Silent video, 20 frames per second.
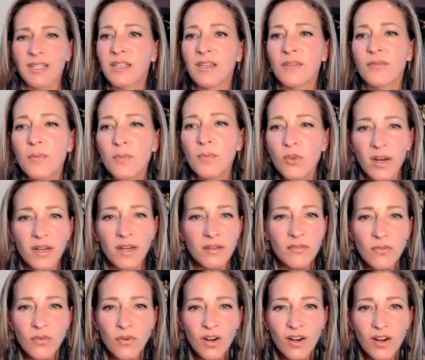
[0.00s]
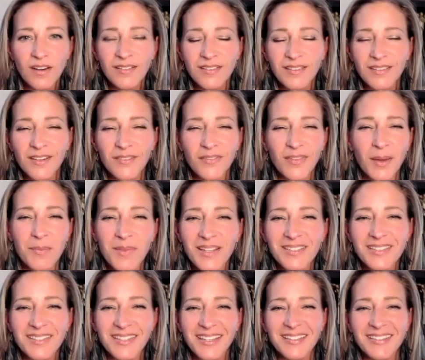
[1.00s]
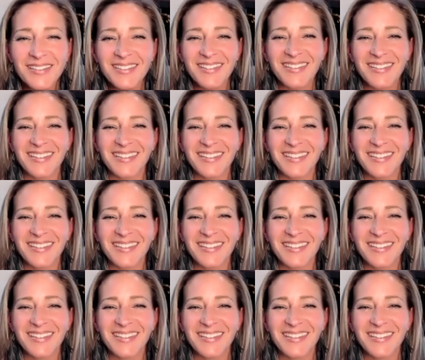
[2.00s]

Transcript: give them credit for, if that makes sense.